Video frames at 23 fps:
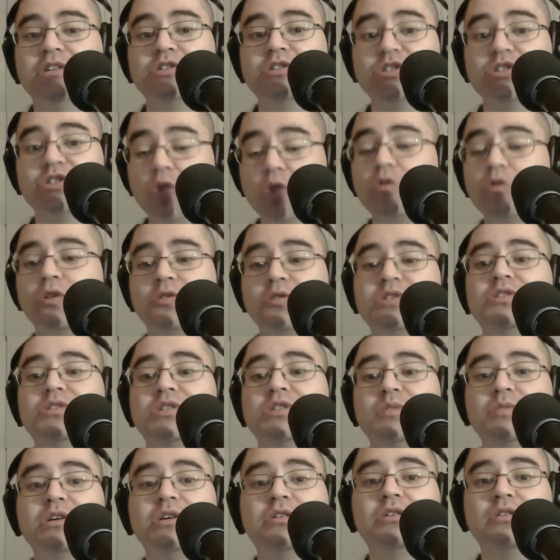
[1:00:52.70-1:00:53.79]
so close to the
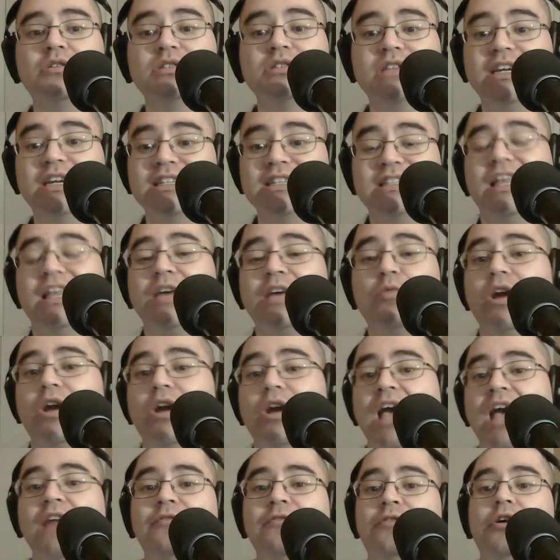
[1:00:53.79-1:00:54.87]
speakers that it's like
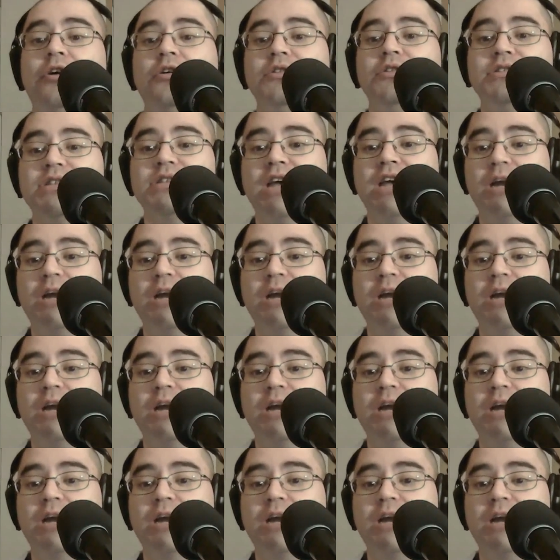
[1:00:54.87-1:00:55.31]
wearing headphones.